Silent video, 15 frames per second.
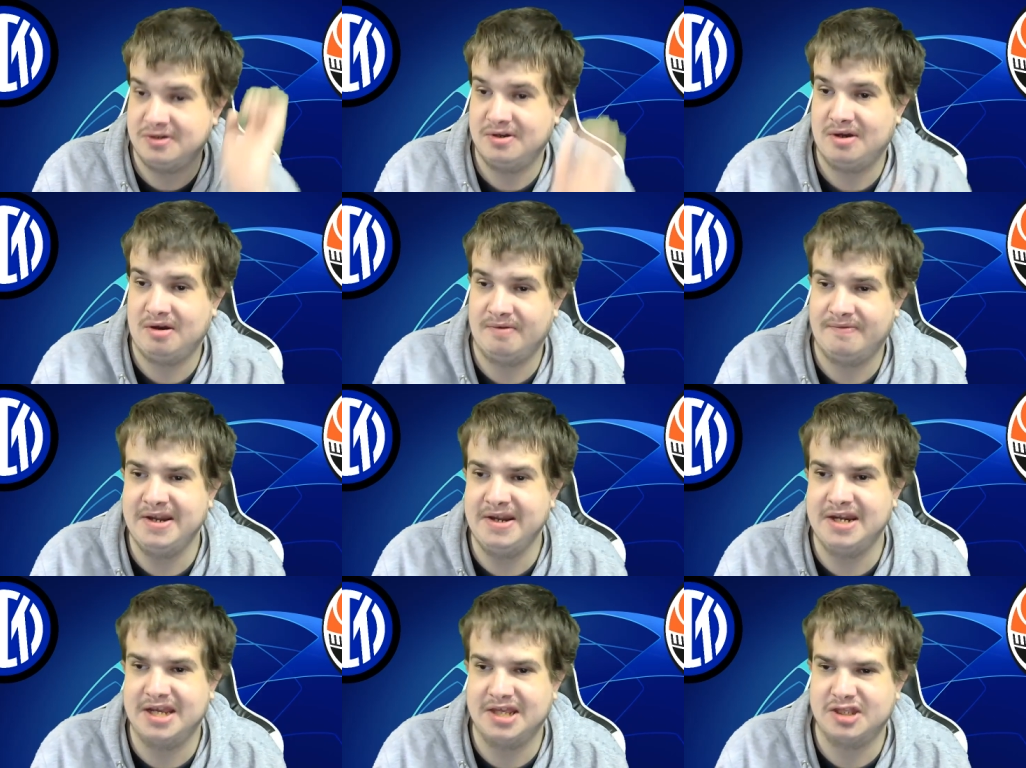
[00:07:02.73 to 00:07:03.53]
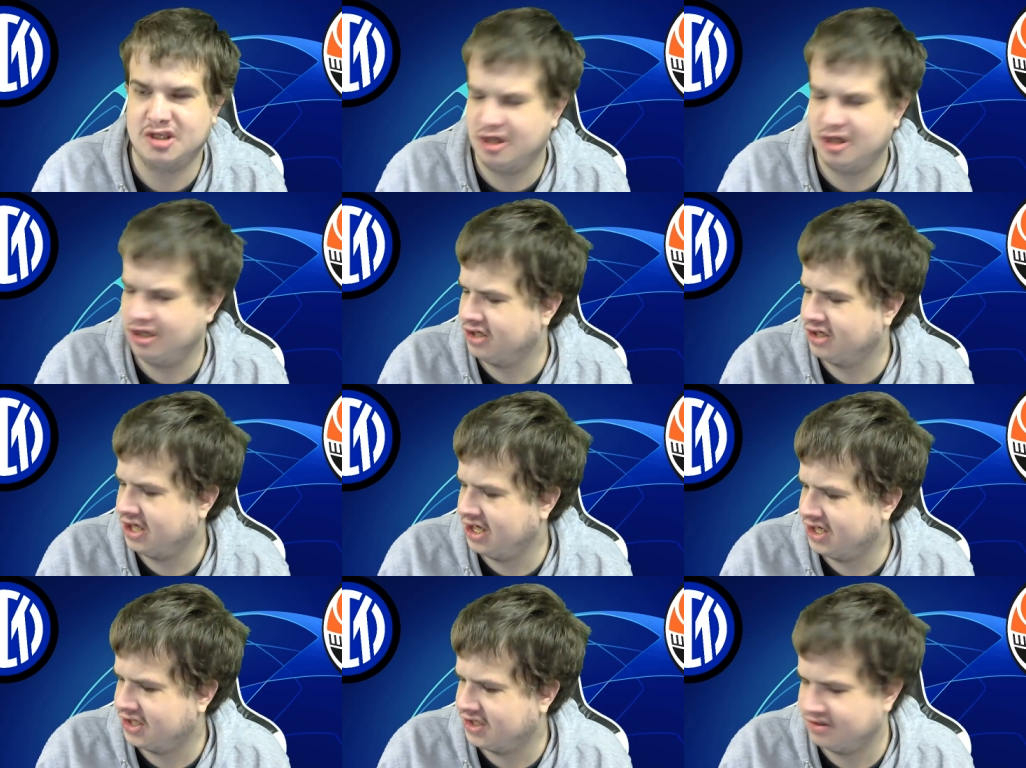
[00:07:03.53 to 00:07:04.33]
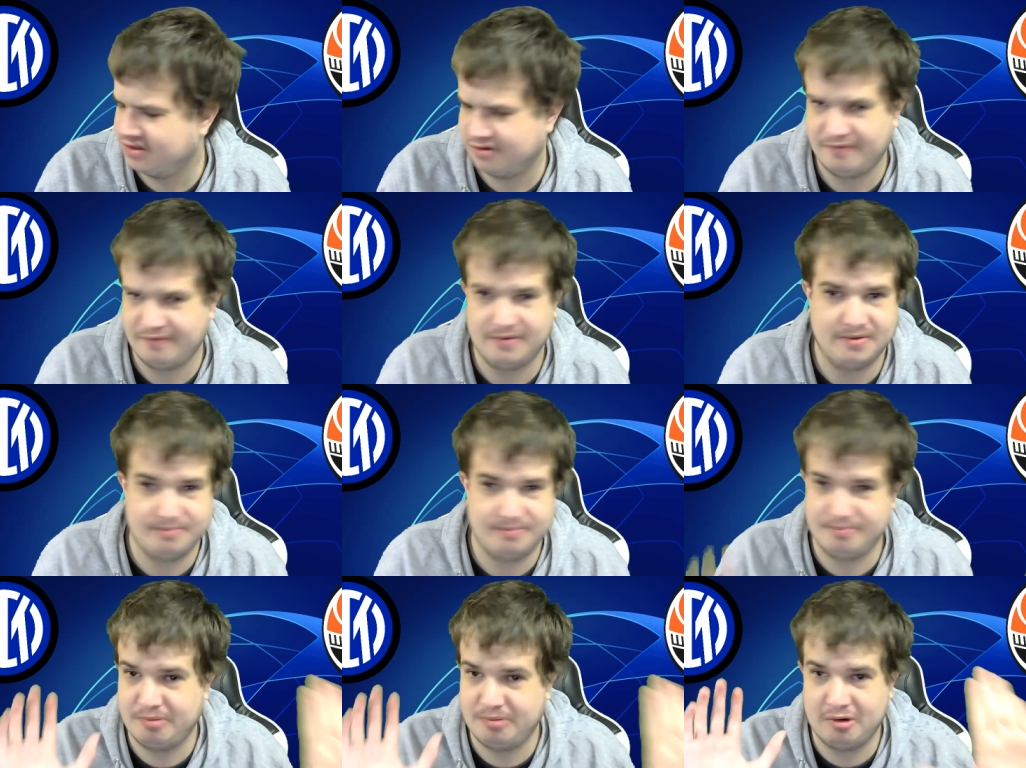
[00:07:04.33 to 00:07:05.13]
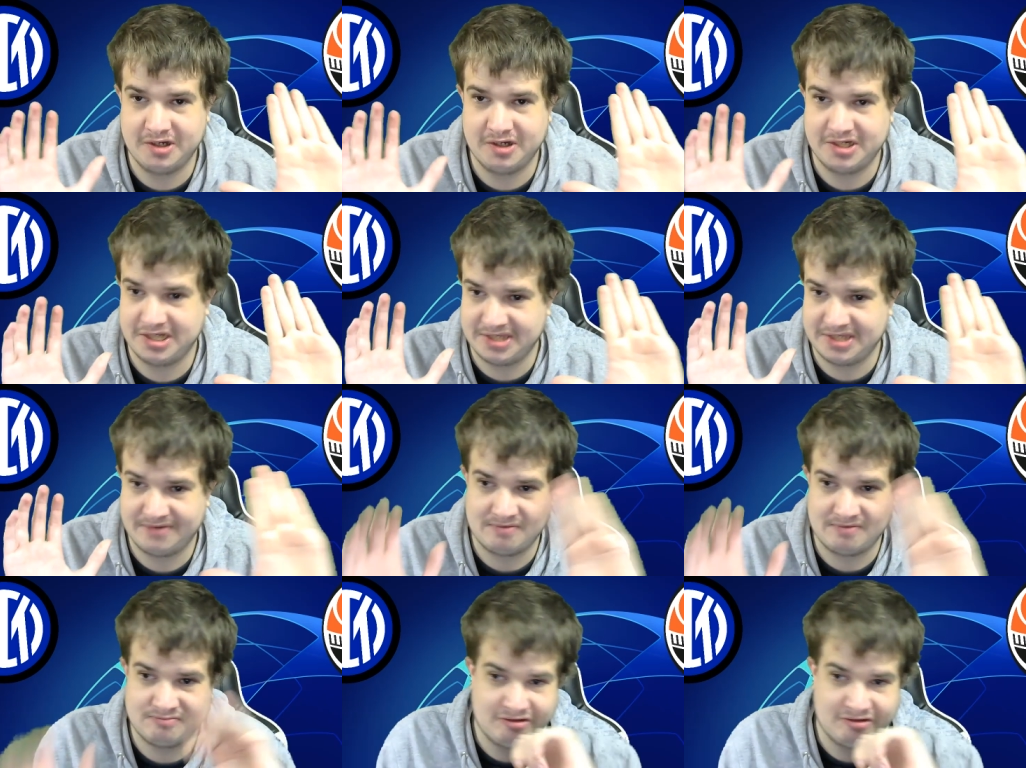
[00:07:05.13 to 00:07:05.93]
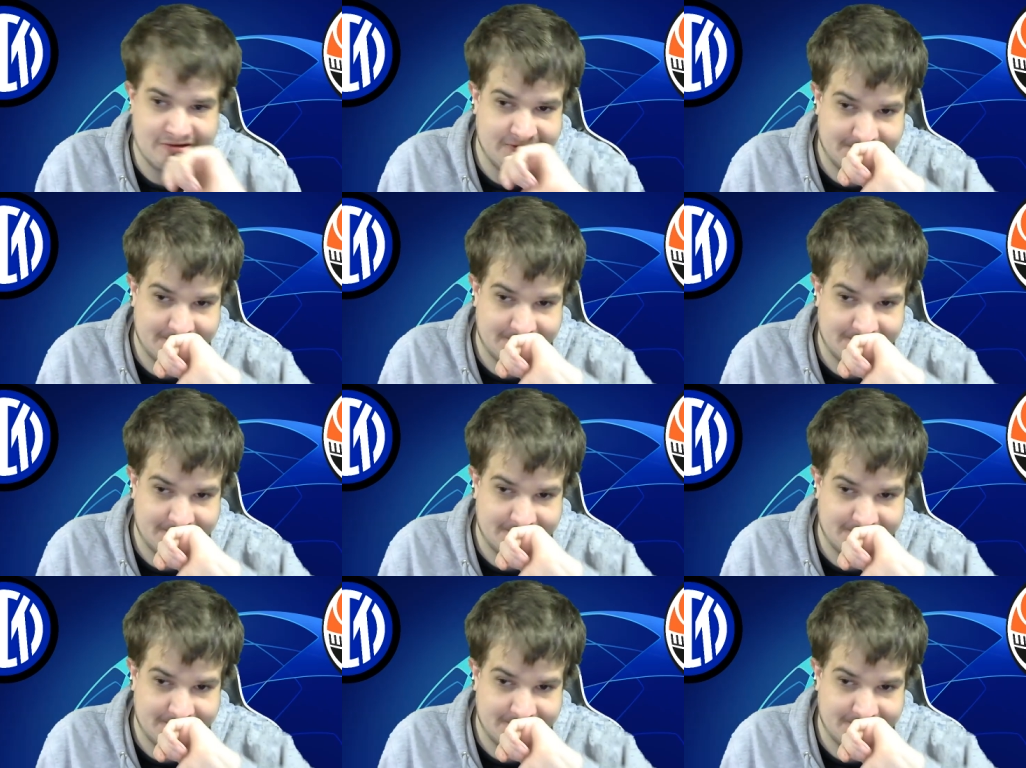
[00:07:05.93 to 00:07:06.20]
I think they're Turkish. Apologies if I'm wrong.